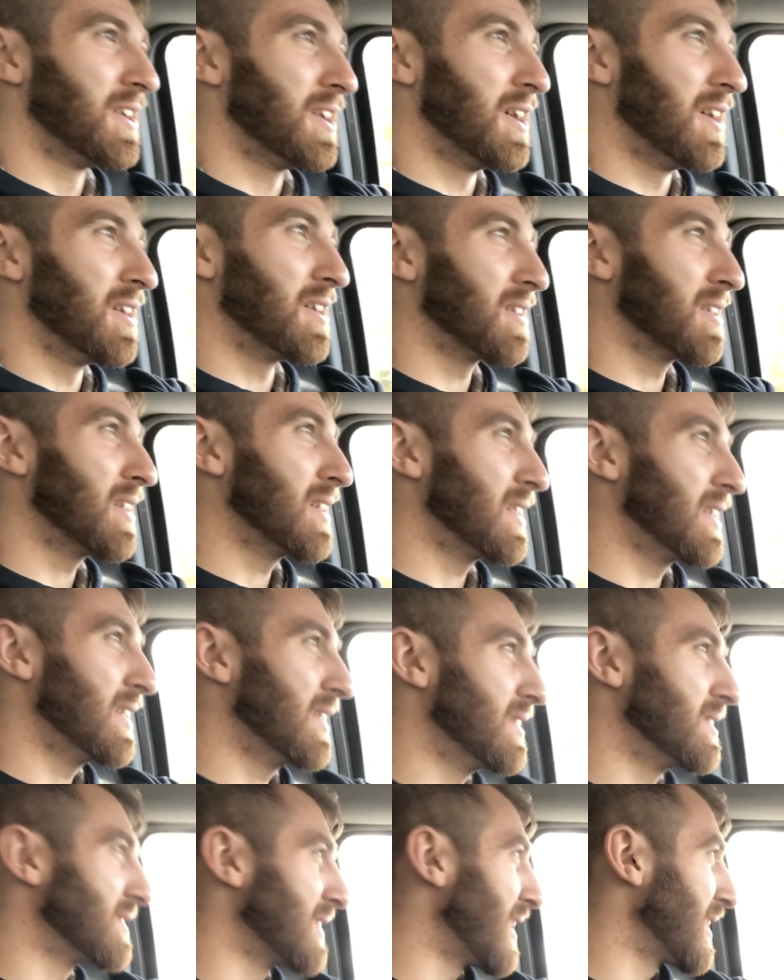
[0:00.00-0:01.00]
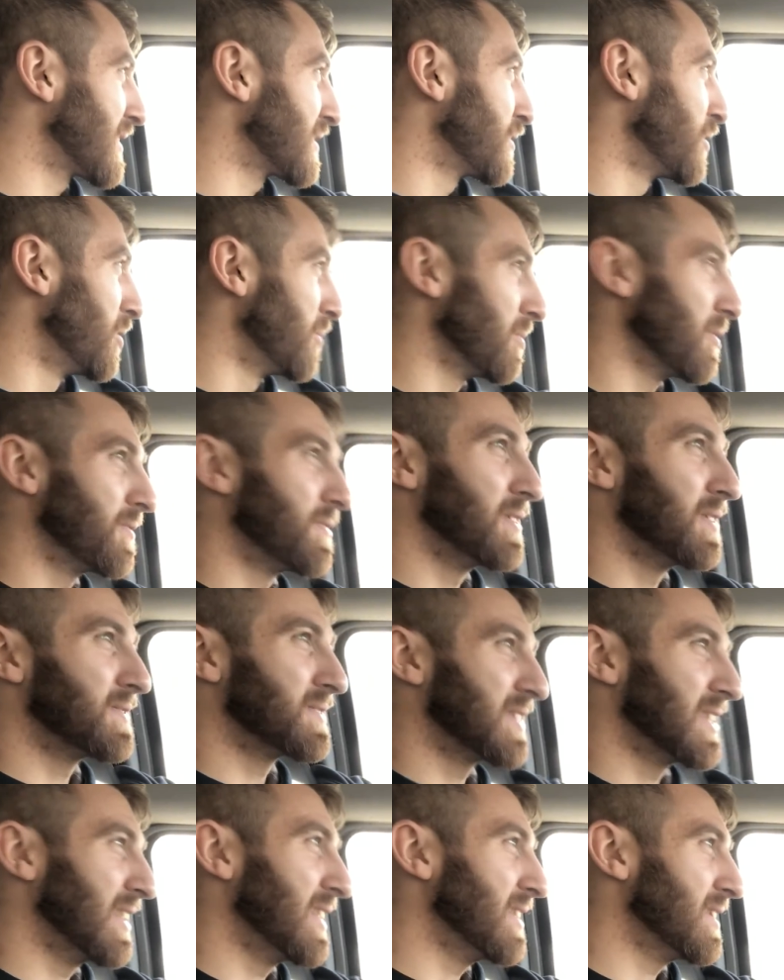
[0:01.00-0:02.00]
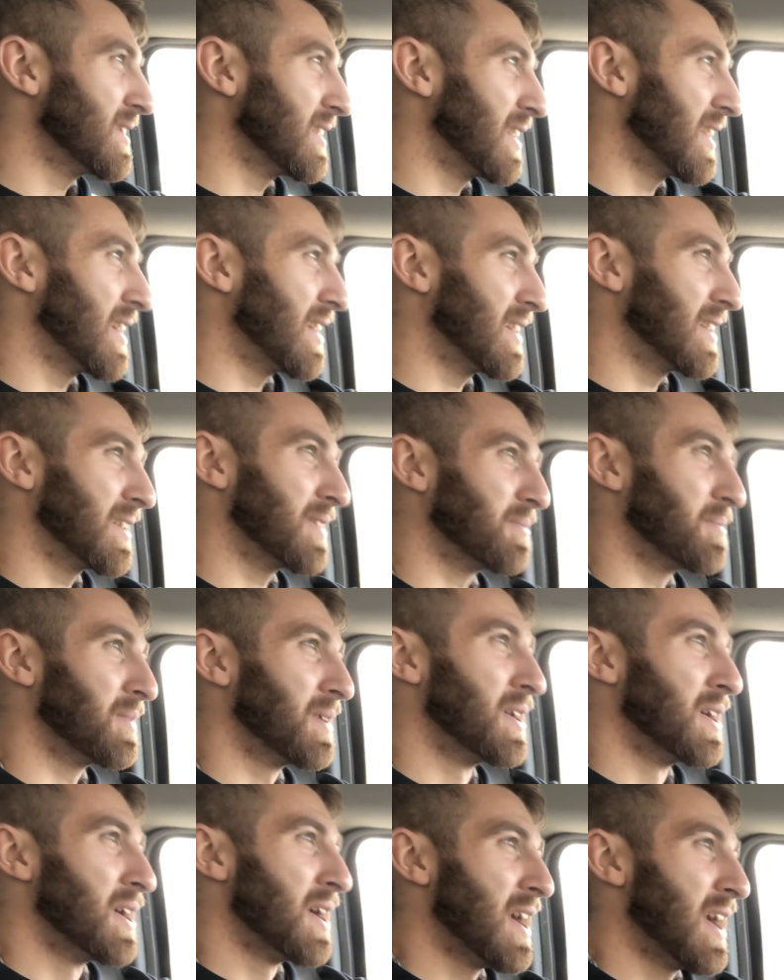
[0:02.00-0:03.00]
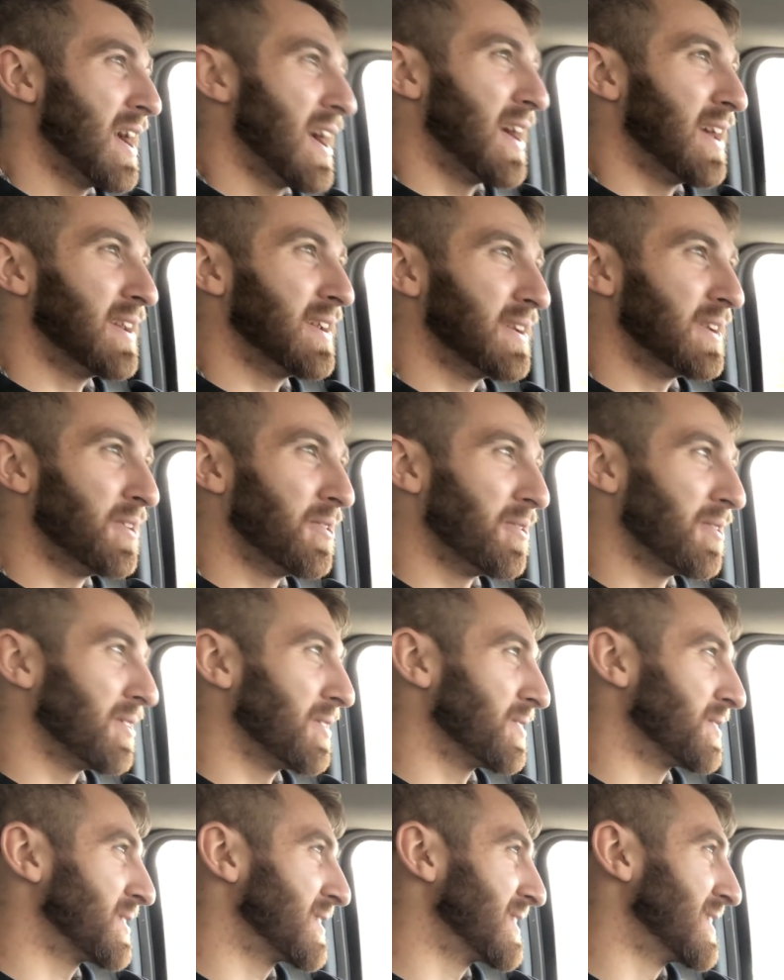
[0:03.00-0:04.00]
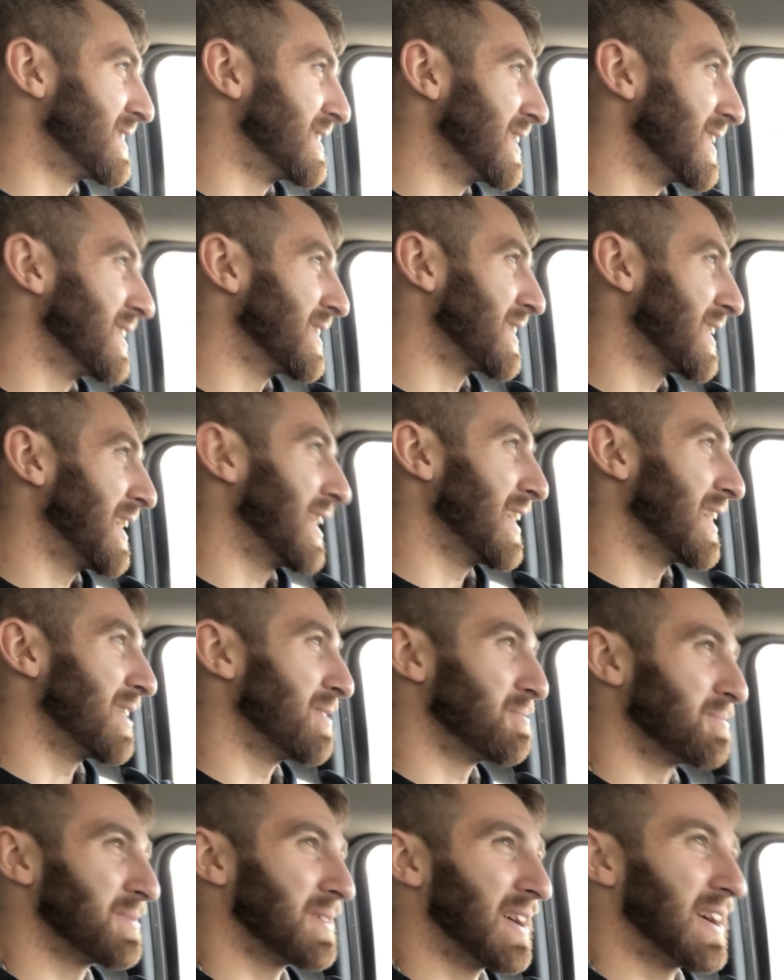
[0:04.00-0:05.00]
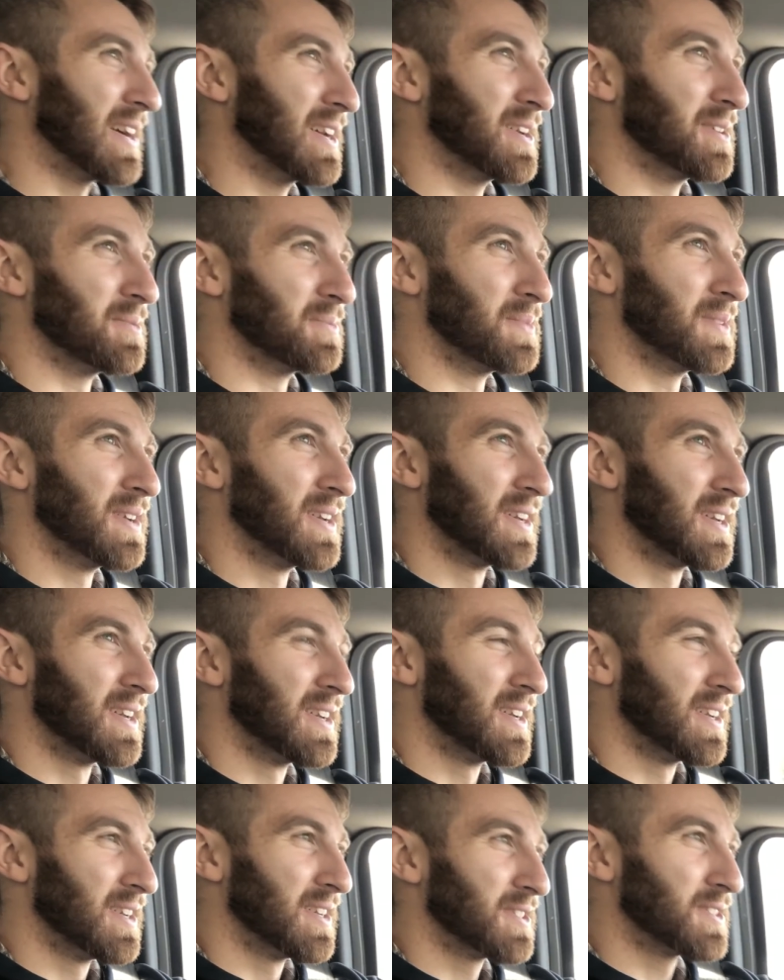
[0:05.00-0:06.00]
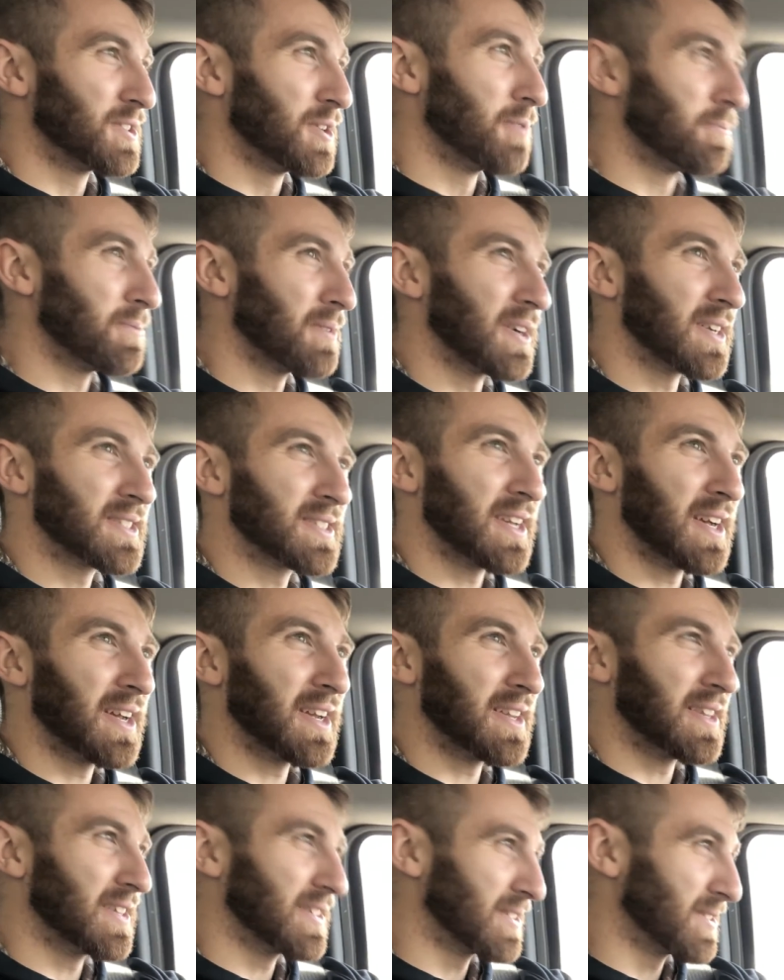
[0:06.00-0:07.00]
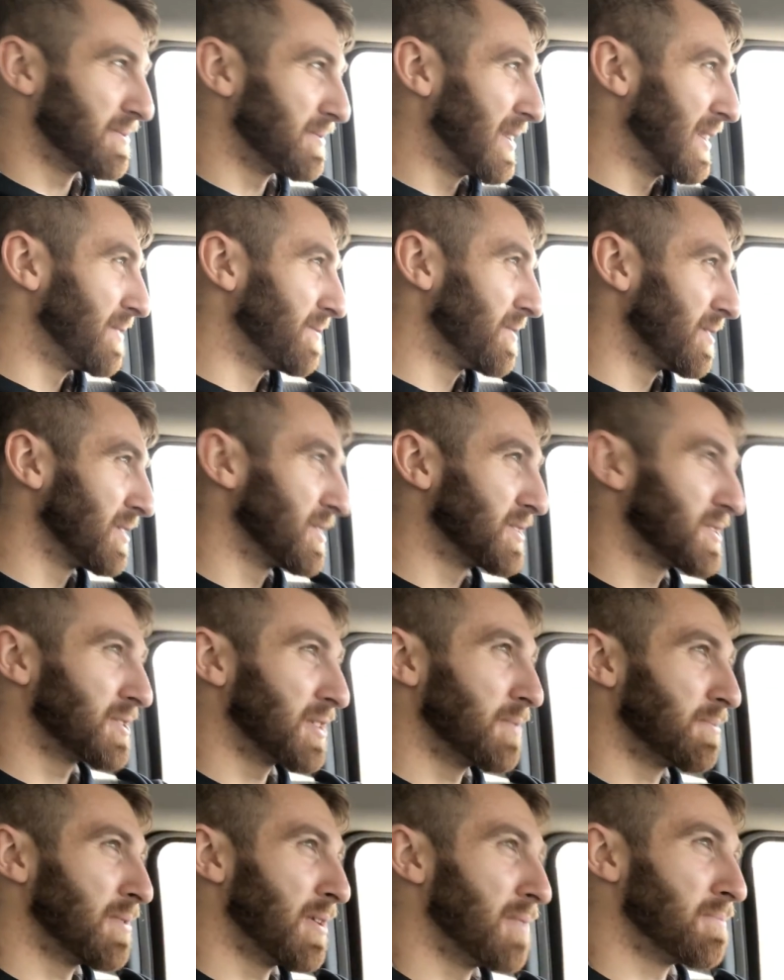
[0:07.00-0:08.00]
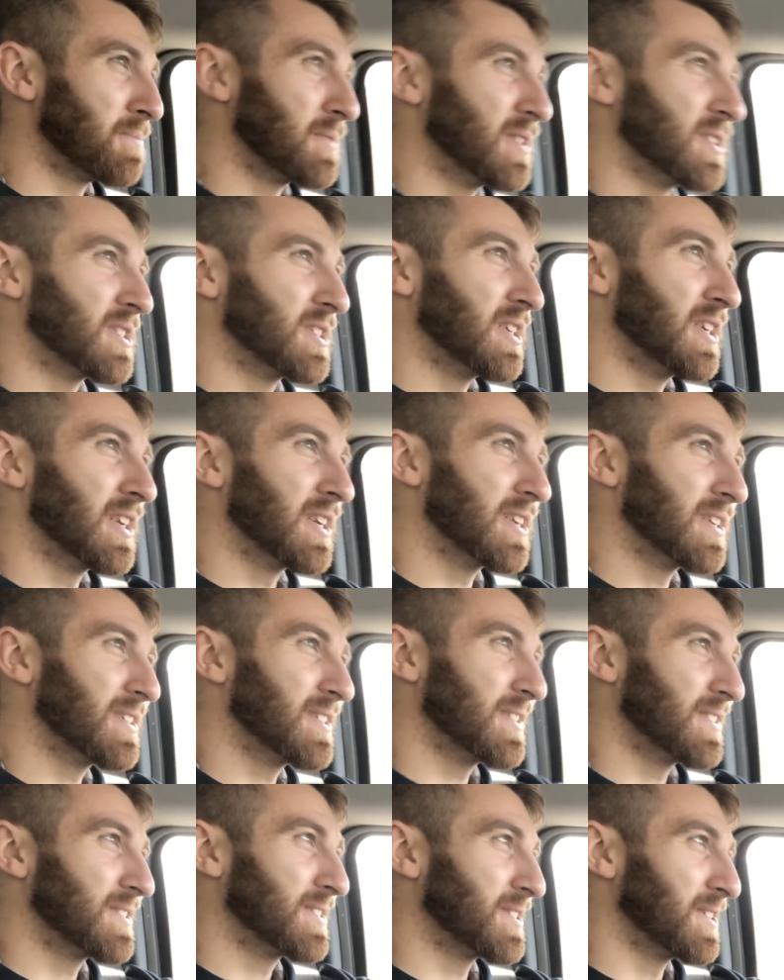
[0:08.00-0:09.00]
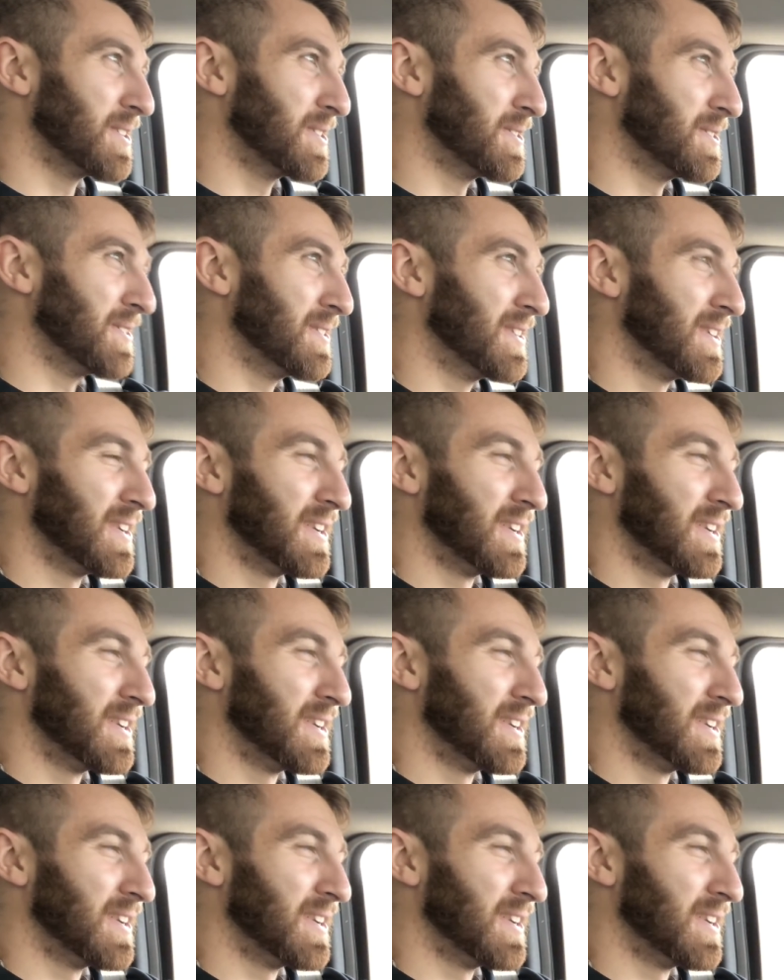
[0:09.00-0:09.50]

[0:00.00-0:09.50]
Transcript: Alright, it is October 15th and I am headed north to deer camp. I am super excited. This is my first trip up this year, so